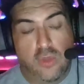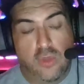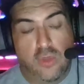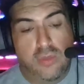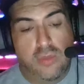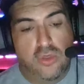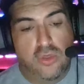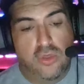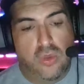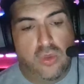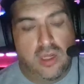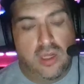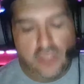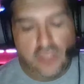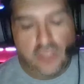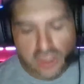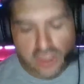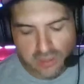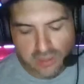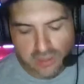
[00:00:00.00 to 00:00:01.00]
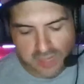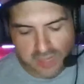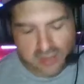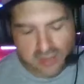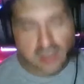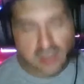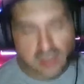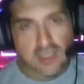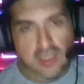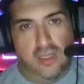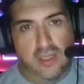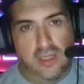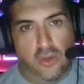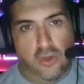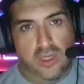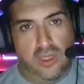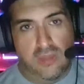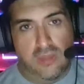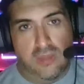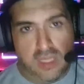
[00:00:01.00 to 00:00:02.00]
And cryptozoology basically
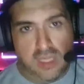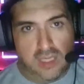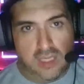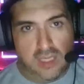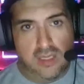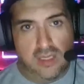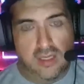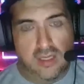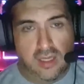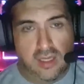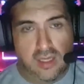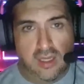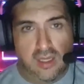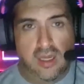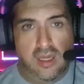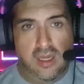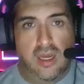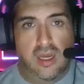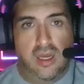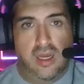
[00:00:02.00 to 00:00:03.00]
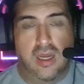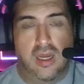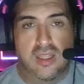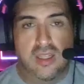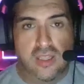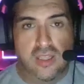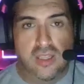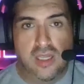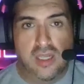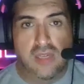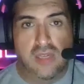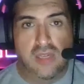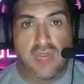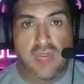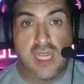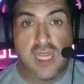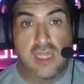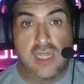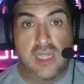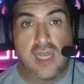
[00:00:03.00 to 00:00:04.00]
literally means the study
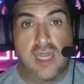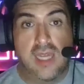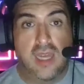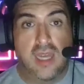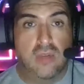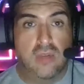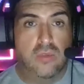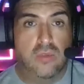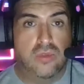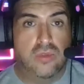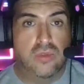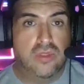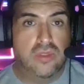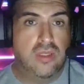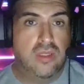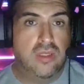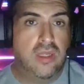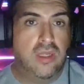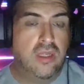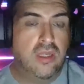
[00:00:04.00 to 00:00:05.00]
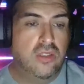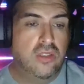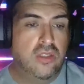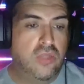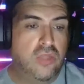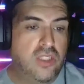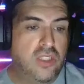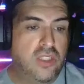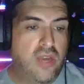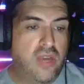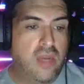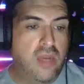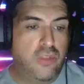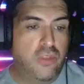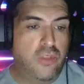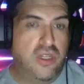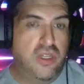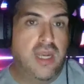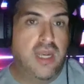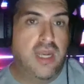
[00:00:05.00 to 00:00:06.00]
of hidden animals. So these are
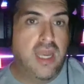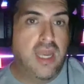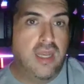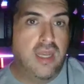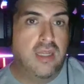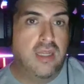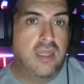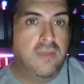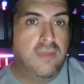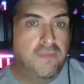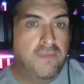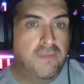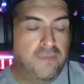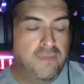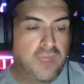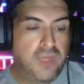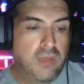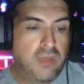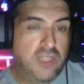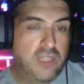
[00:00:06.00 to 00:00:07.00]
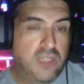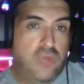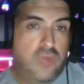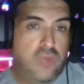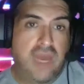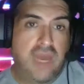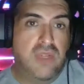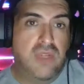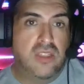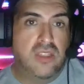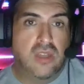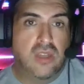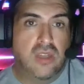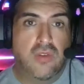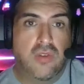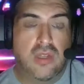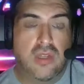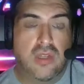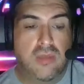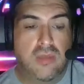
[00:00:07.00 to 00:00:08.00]
animals that are hidden because we haven't
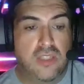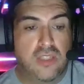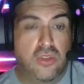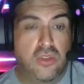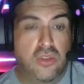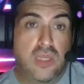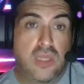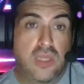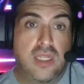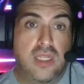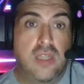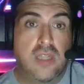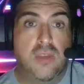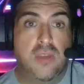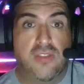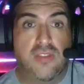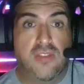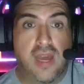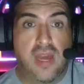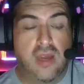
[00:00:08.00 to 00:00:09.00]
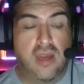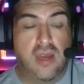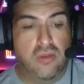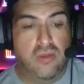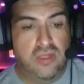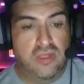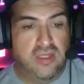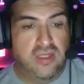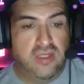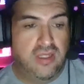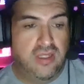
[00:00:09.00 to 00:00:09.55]
discovered them, and so they need to be found.